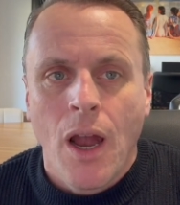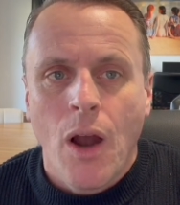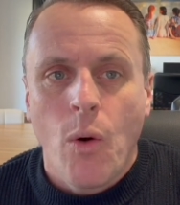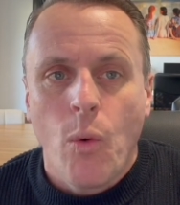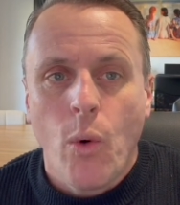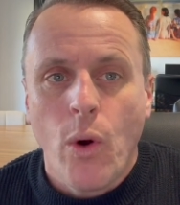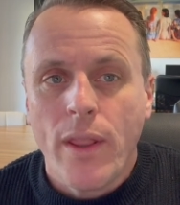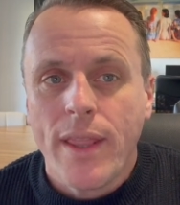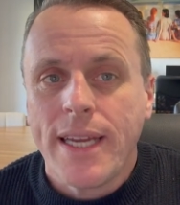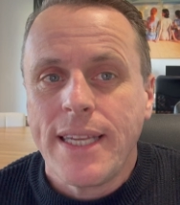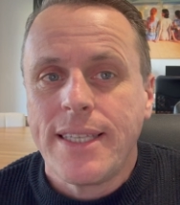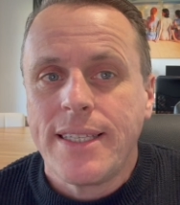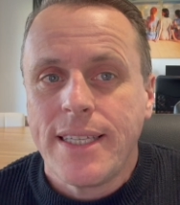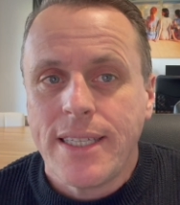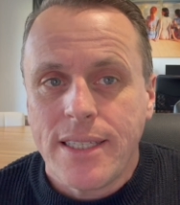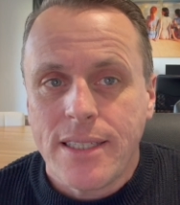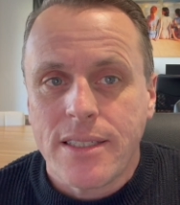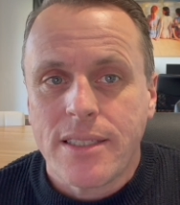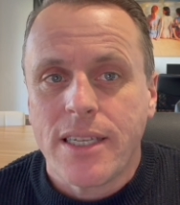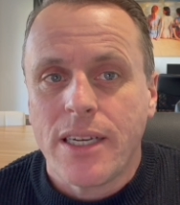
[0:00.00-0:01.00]
What they
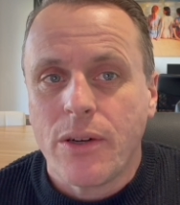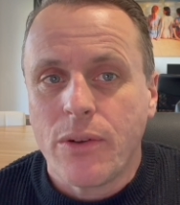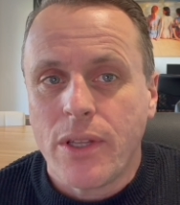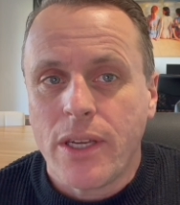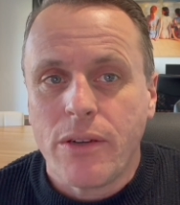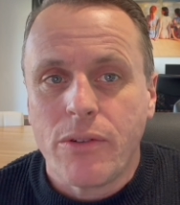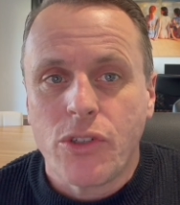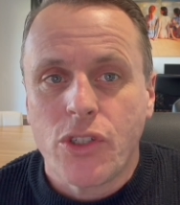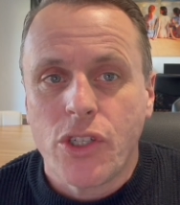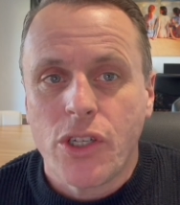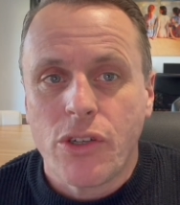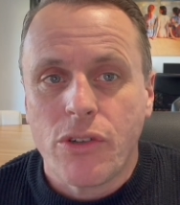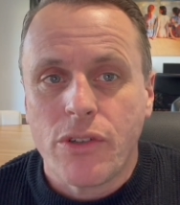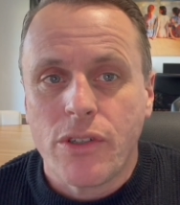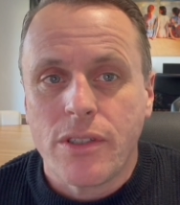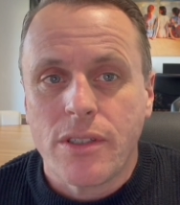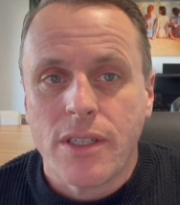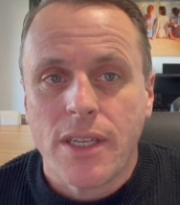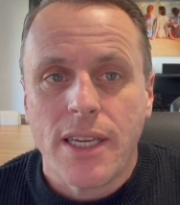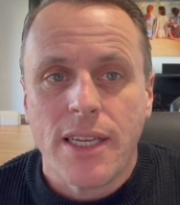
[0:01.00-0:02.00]
didn't tell their
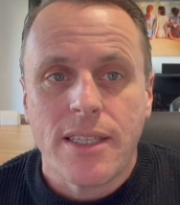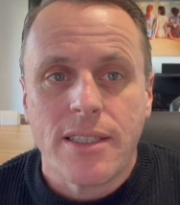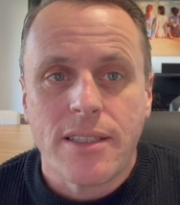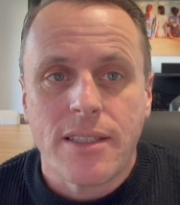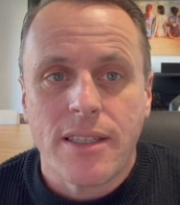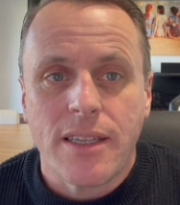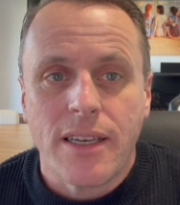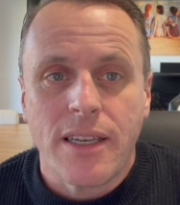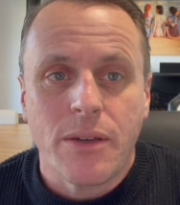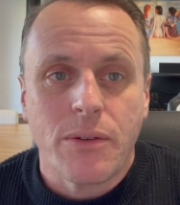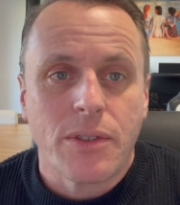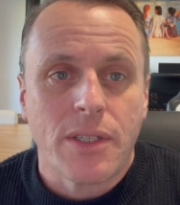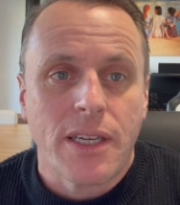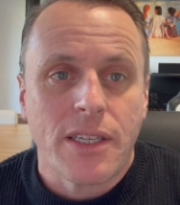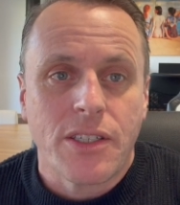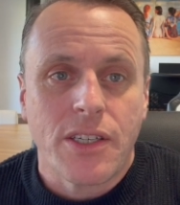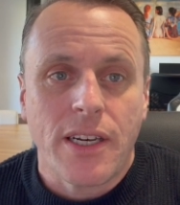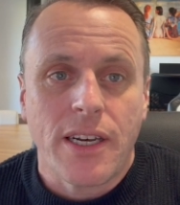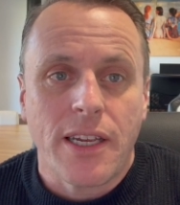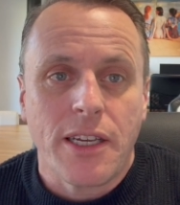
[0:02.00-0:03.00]
insurers is that it was
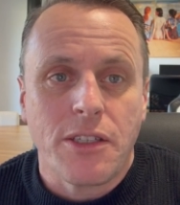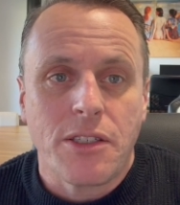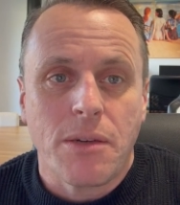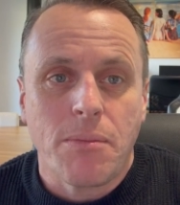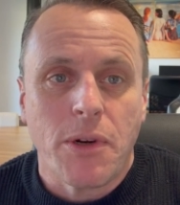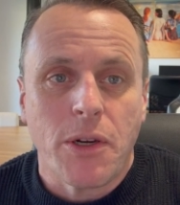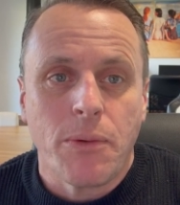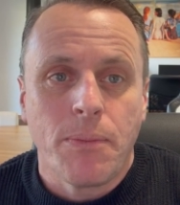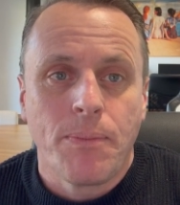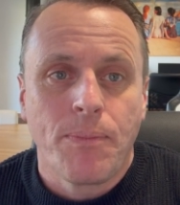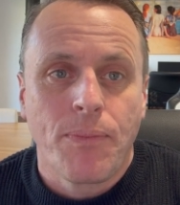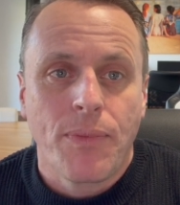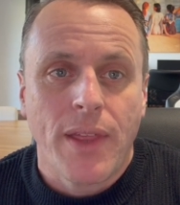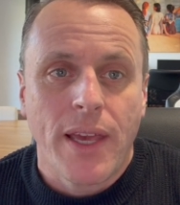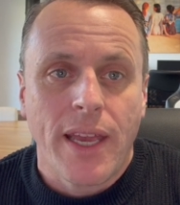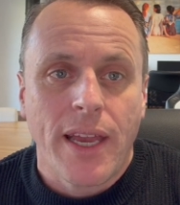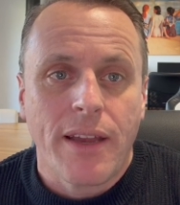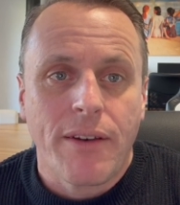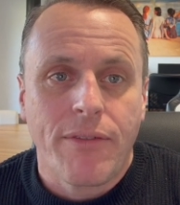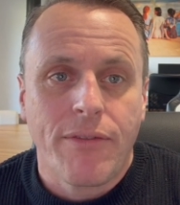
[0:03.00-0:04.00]
actually an HMO. They
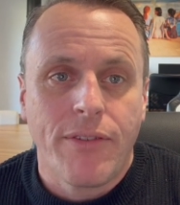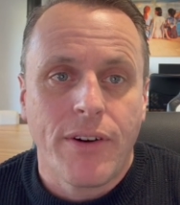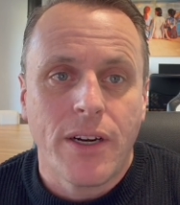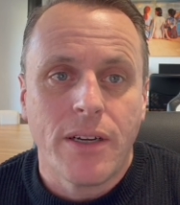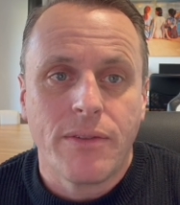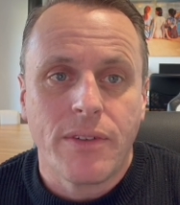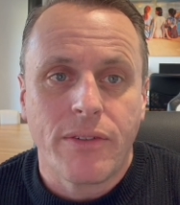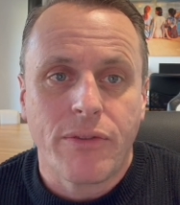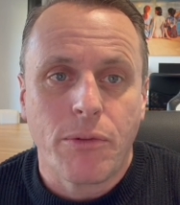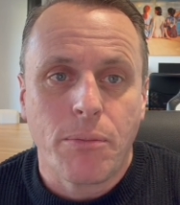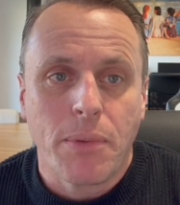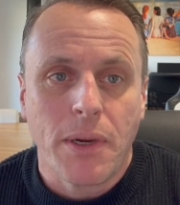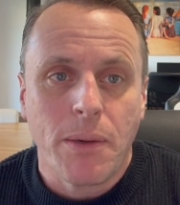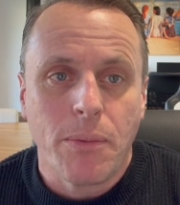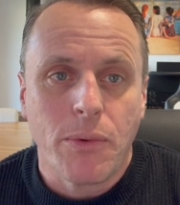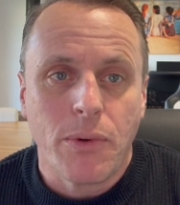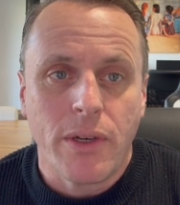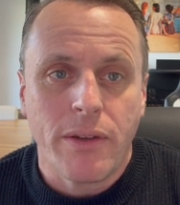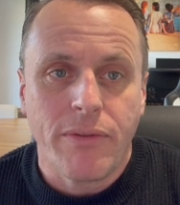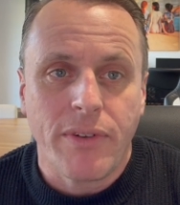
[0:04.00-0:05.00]
had 5 different
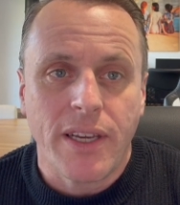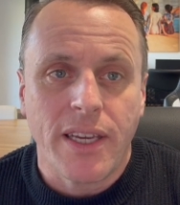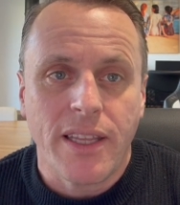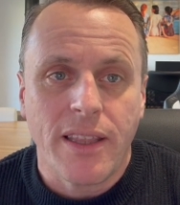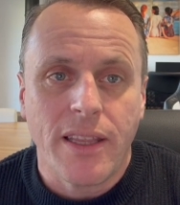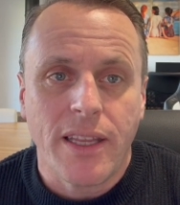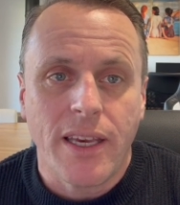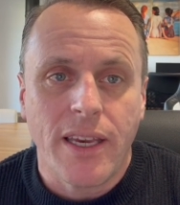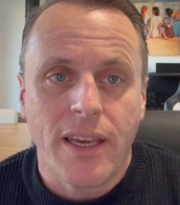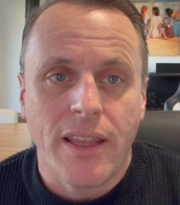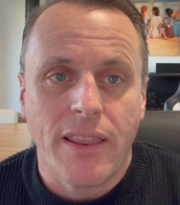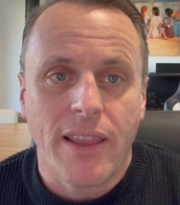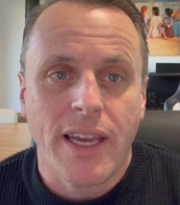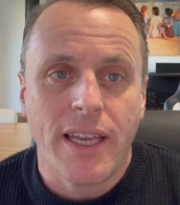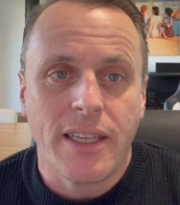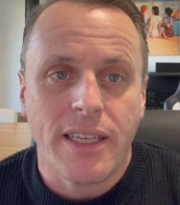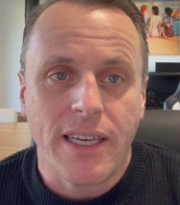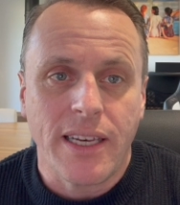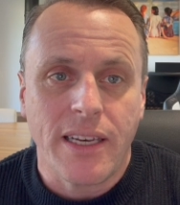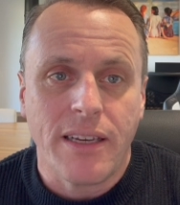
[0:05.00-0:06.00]
people living in there. They
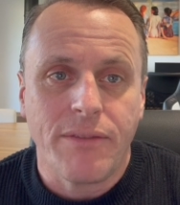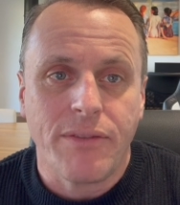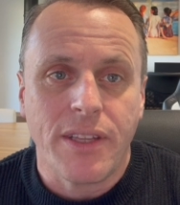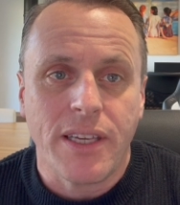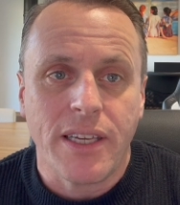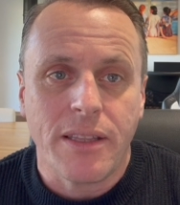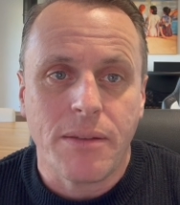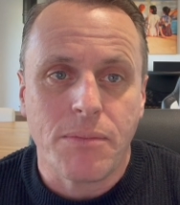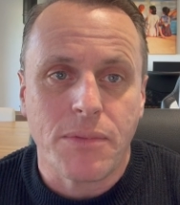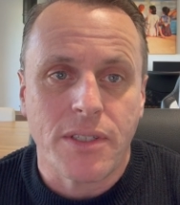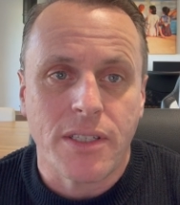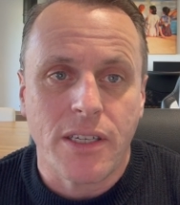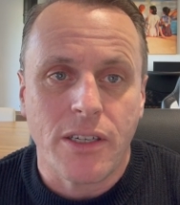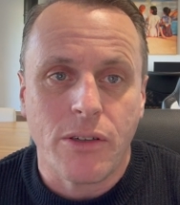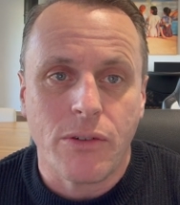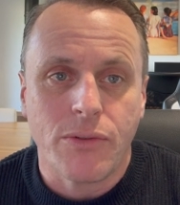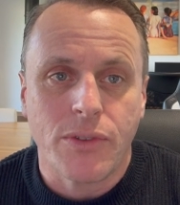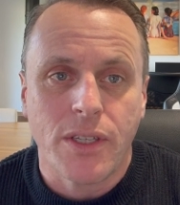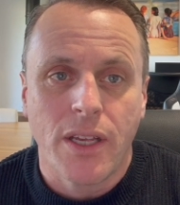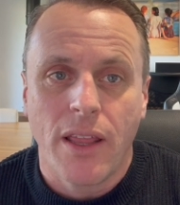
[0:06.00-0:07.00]
didn't live there
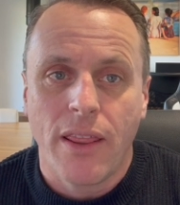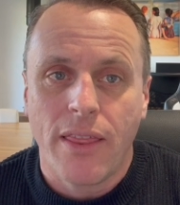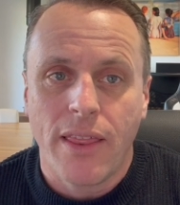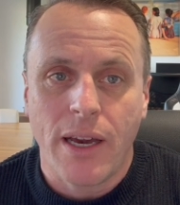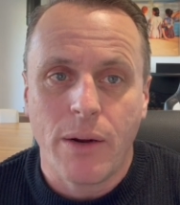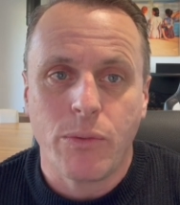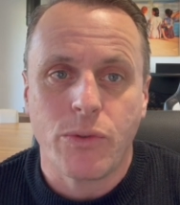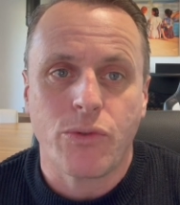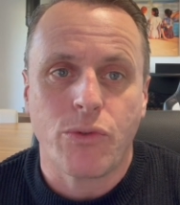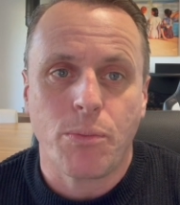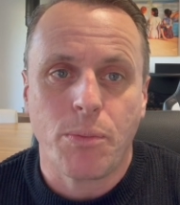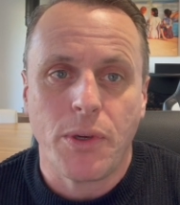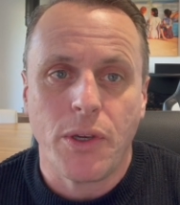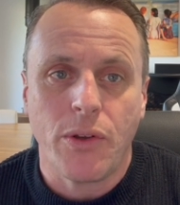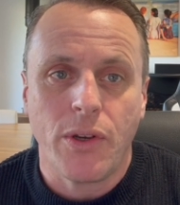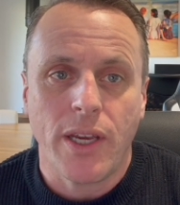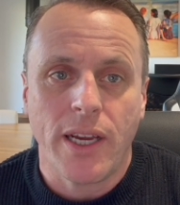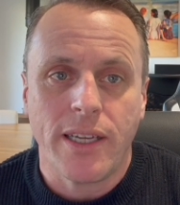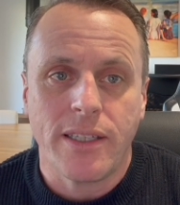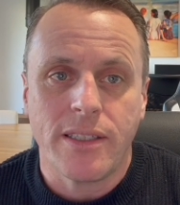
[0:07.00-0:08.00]
themselves. That was
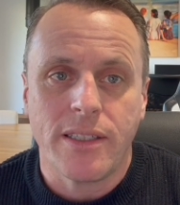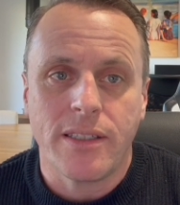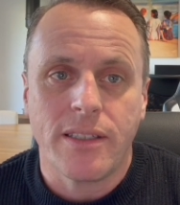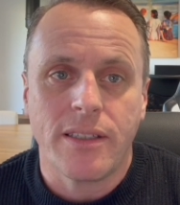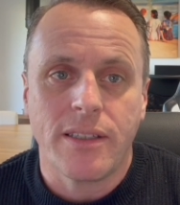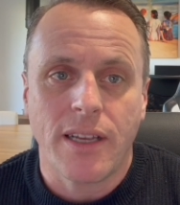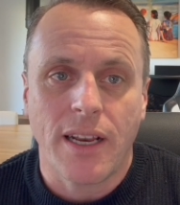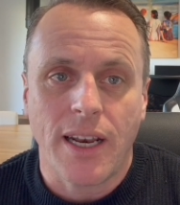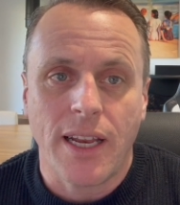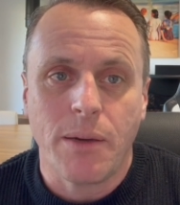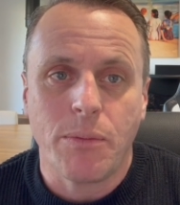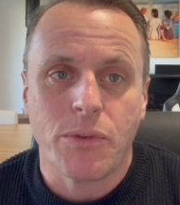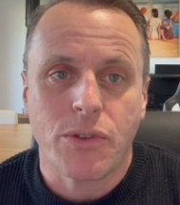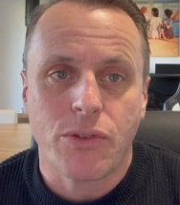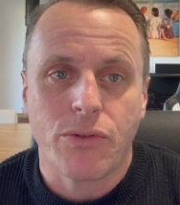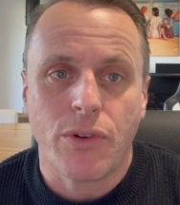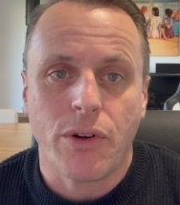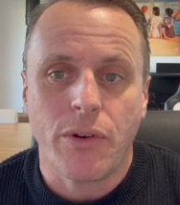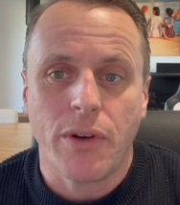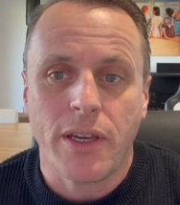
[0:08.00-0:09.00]
repudiated. The claim was
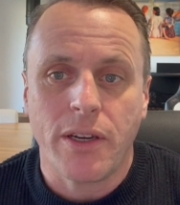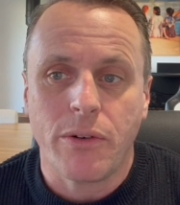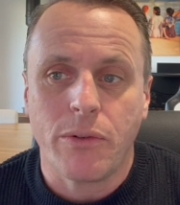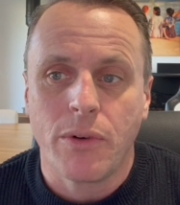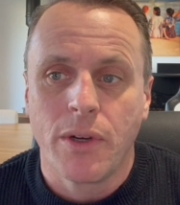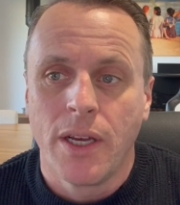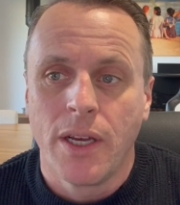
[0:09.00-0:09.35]
thrown out.